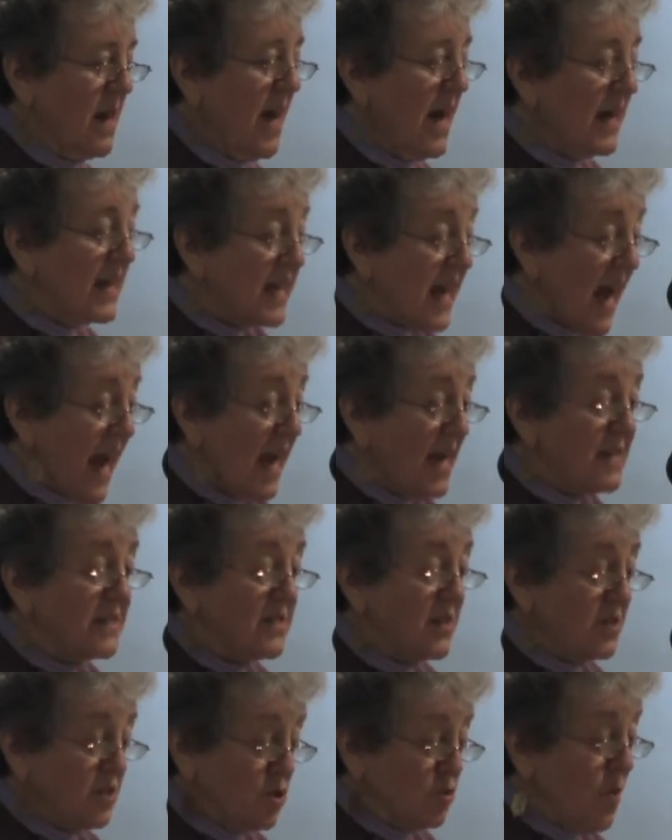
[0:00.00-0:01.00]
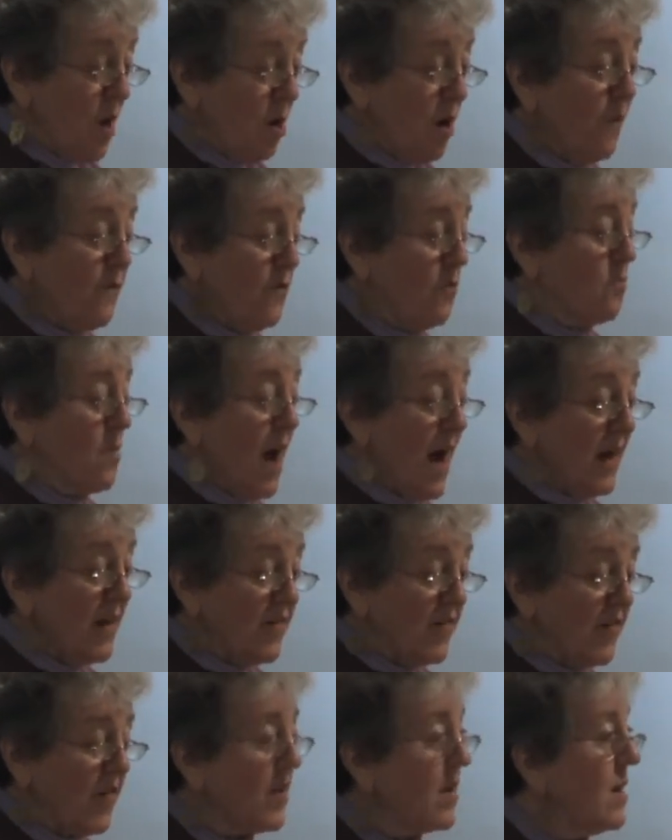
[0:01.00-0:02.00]
Gays struggle for
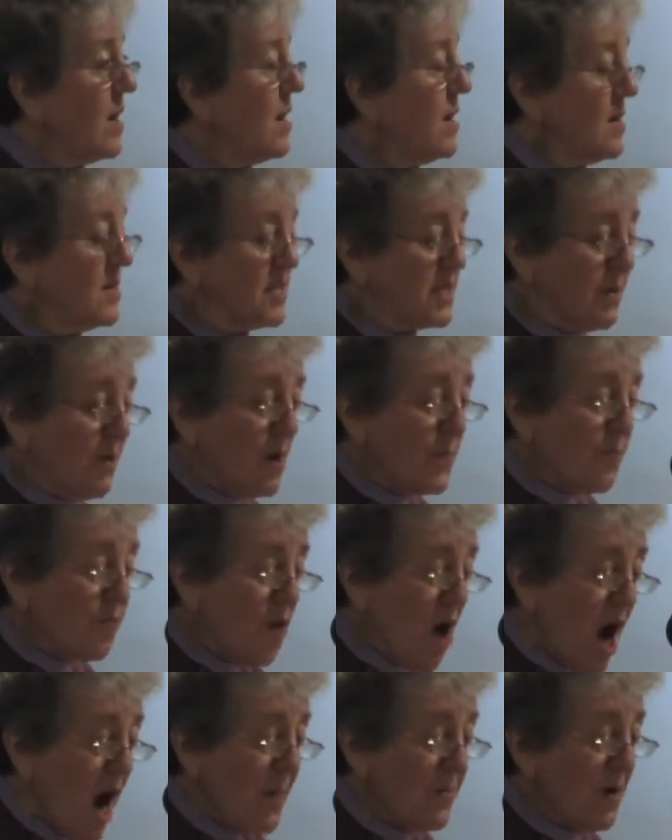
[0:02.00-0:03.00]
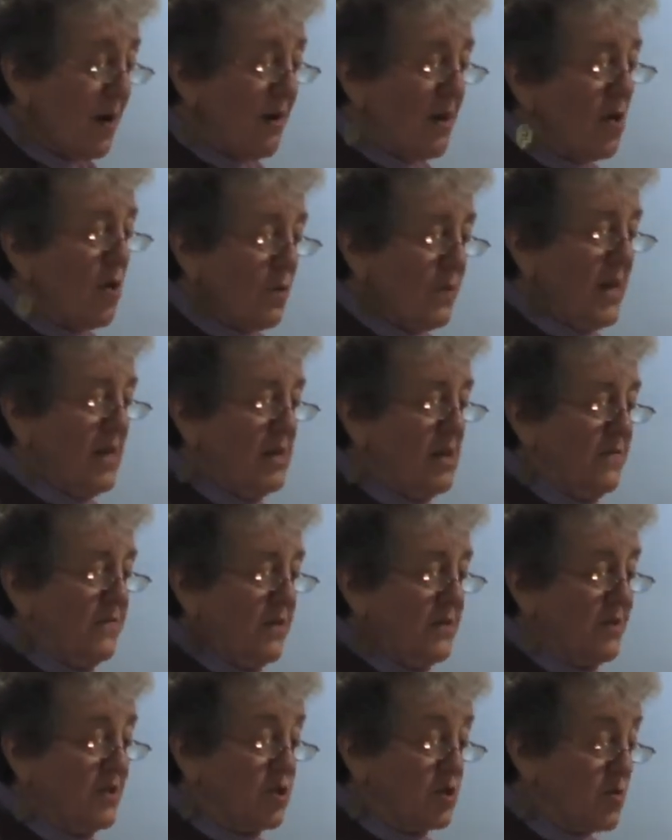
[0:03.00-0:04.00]
rights, so a primary arena for
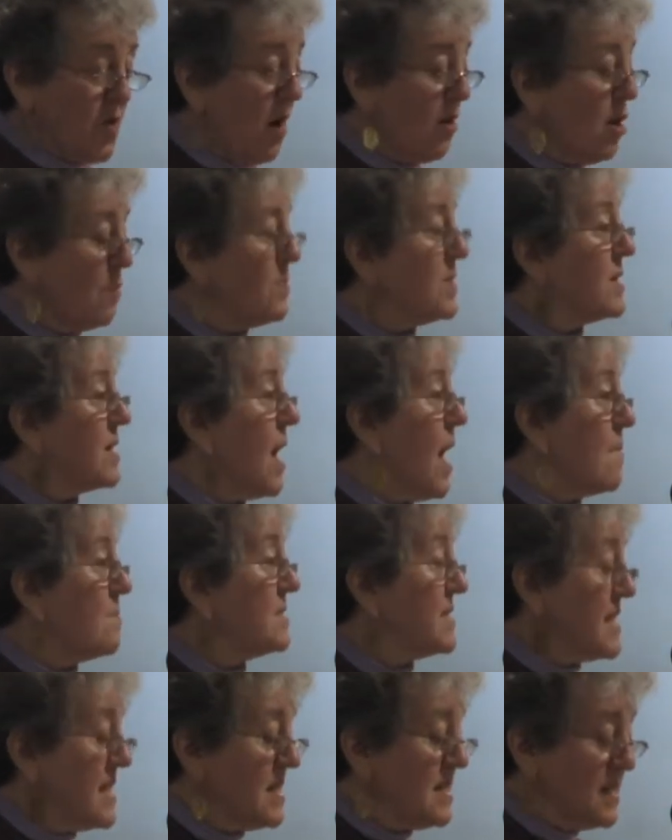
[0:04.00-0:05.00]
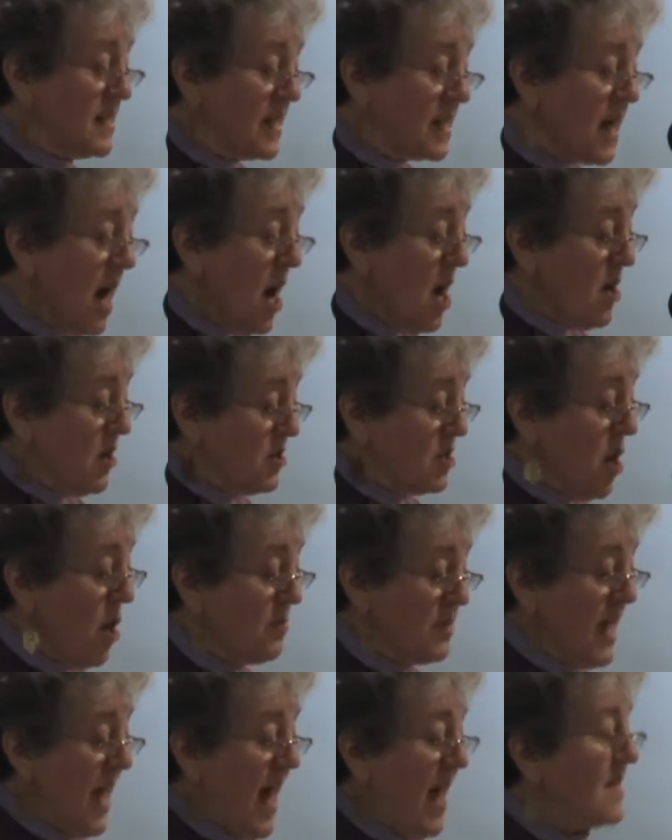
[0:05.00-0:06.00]
the struggle becomes ending
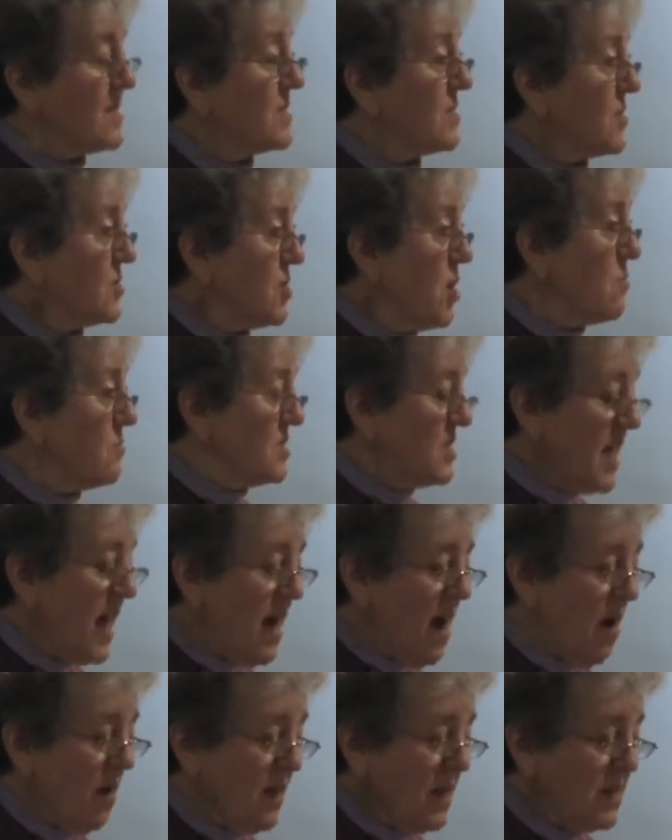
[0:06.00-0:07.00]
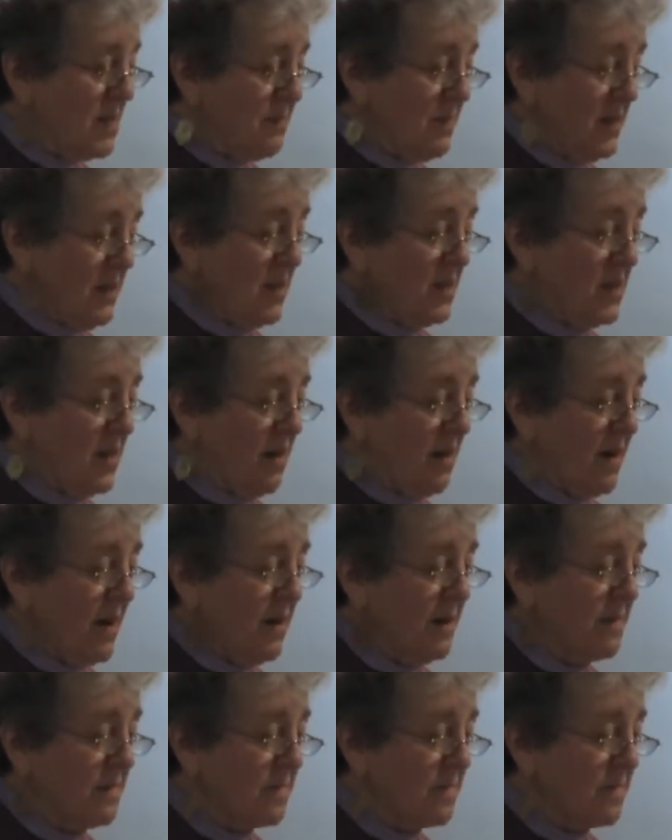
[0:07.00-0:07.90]
don't ask, don't tell in the military.